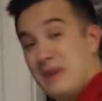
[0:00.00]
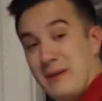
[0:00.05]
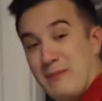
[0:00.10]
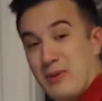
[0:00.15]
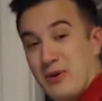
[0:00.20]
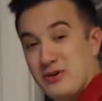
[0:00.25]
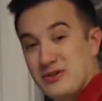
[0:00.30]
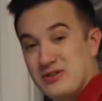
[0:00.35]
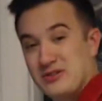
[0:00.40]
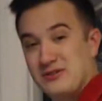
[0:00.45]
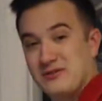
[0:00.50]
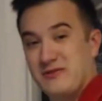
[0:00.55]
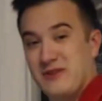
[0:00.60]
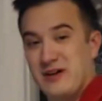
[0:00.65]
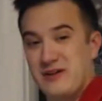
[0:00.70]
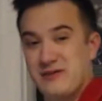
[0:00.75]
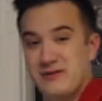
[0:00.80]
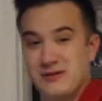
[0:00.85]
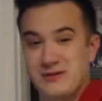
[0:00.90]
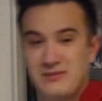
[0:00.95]
My personal
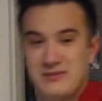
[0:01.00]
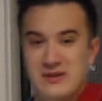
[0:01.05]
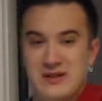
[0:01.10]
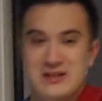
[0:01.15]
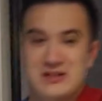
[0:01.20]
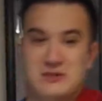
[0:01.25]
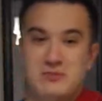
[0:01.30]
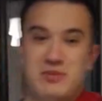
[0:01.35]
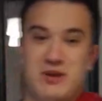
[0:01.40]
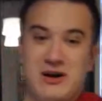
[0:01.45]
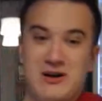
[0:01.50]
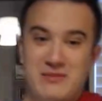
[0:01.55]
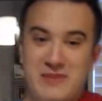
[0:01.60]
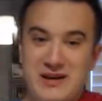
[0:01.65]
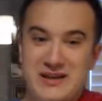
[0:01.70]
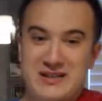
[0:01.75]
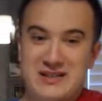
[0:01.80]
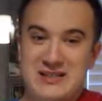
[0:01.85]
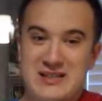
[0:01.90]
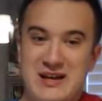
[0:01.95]
favorite is
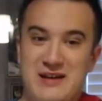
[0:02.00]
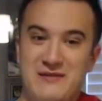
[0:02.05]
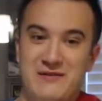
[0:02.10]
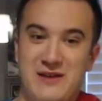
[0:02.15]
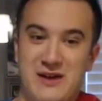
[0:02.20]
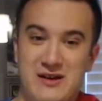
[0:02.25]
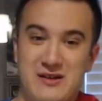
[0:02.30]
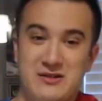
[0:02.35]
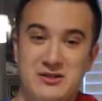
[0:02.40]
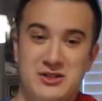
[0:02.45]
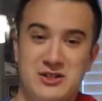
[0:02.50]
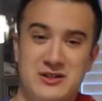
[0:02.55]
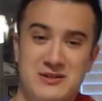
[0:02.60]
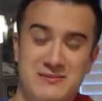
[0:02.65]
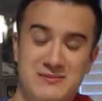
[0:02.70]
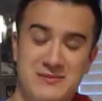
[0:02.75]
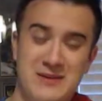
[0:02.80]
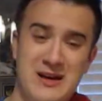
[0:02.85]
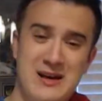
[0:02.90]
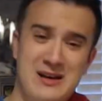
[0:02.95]
Bombay Sapphire
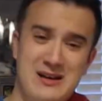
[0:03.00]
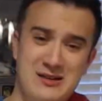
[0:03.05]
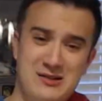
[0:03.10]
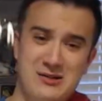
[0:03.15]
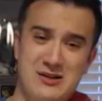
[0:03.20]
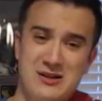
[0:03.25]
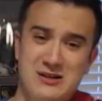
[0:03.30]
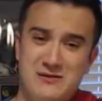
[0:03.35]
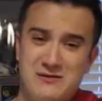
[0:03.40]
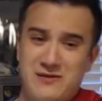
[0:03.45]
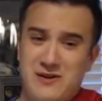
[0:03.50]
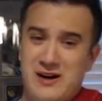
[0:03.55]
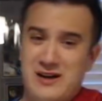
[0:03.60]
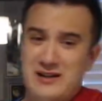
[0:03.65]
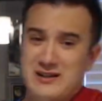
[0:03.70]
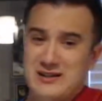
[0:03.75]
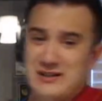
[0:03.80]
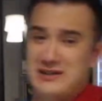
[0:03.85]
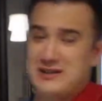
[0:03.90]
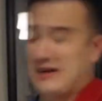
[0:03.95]
Gin. You can
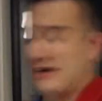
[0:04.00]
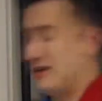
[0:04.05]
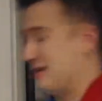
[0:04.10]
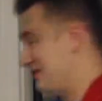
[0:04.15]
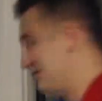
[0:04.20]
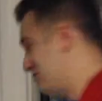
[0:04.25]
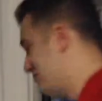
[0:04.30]
find it at